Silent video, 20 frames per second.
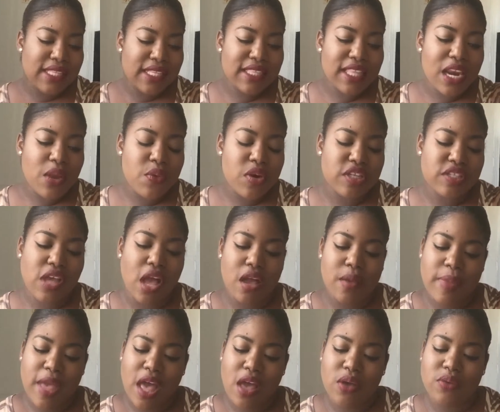thing that I want to talk
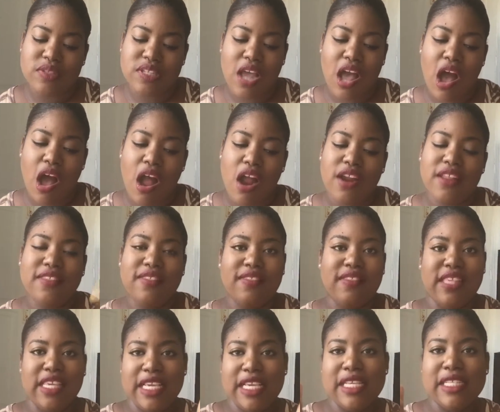about are
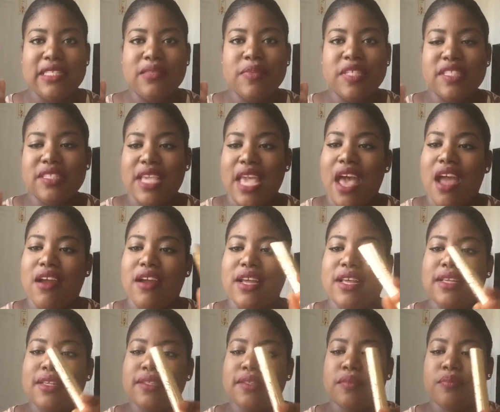these
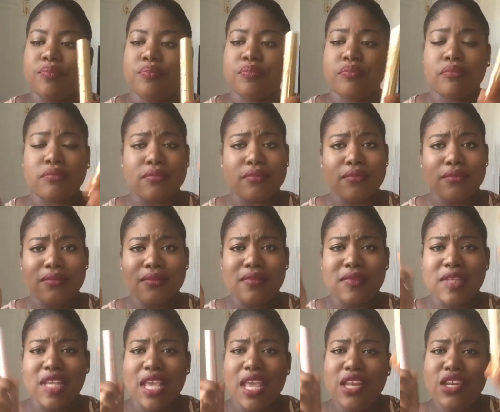mascaras,
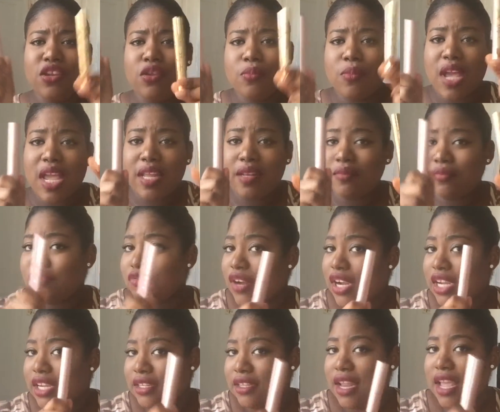and you might
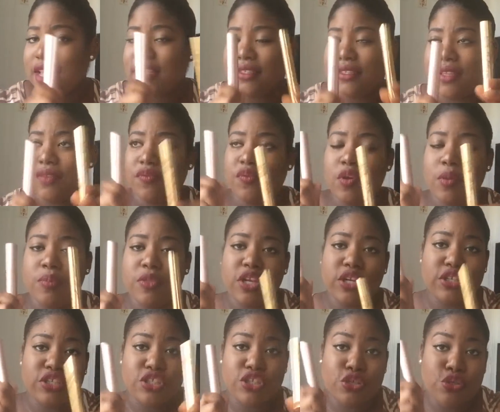recognize them from
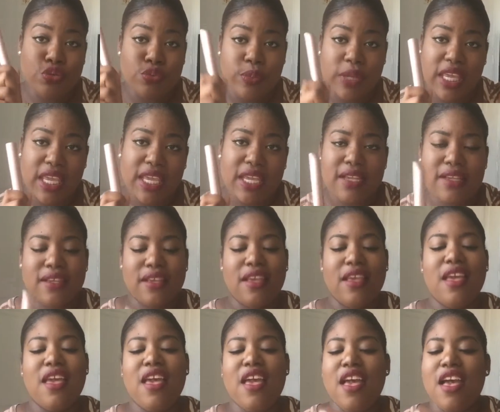their tubing.
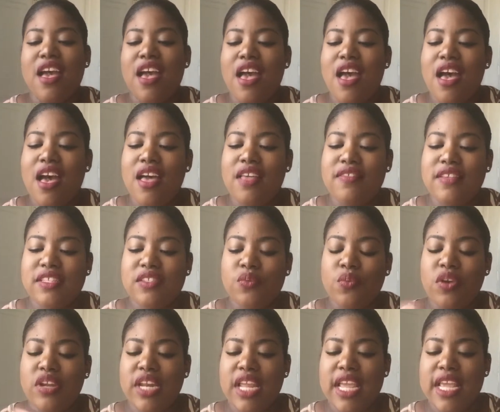This
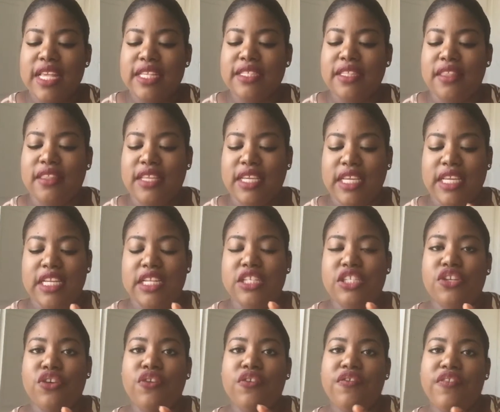one is the
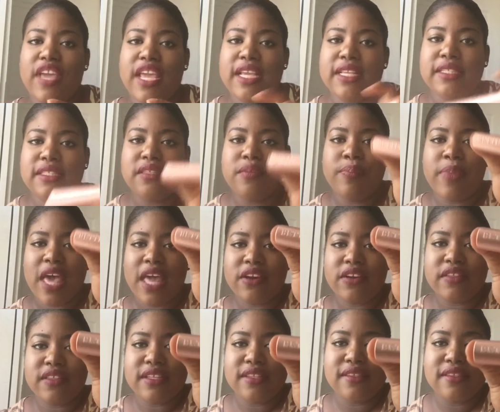Too Faced
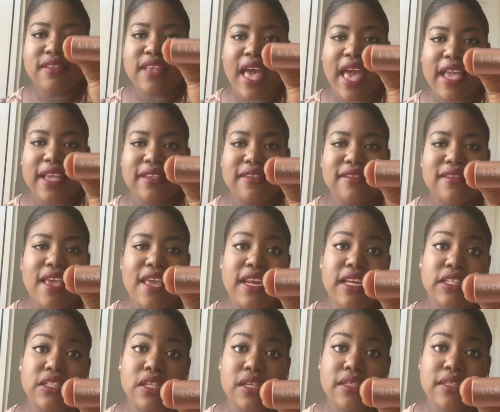Better Than Sex, and
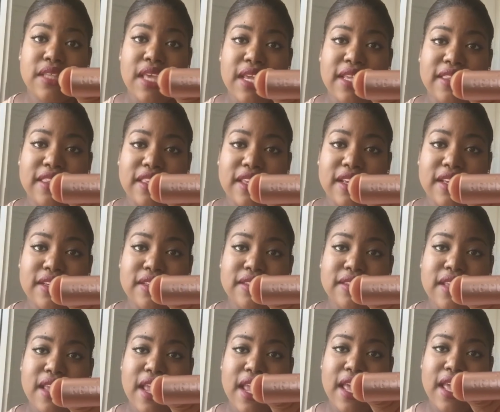it looks like
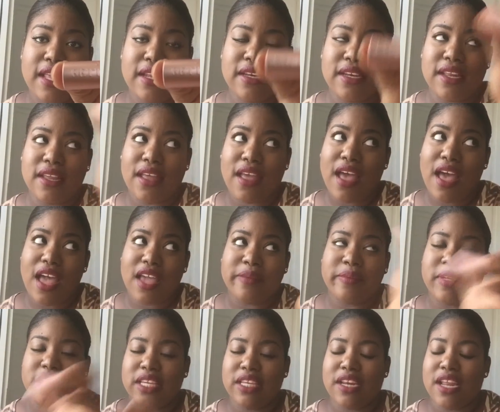this, and I
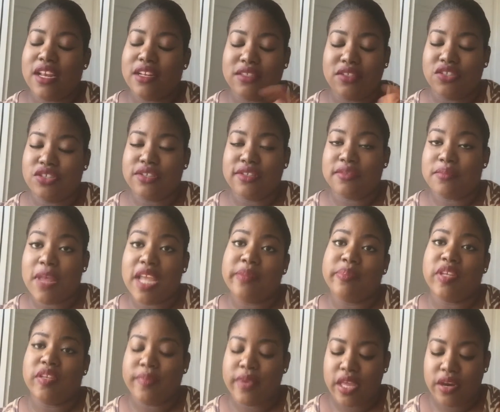mean, it just
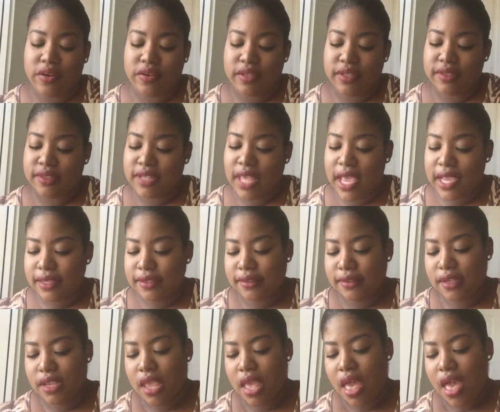might be better than sex.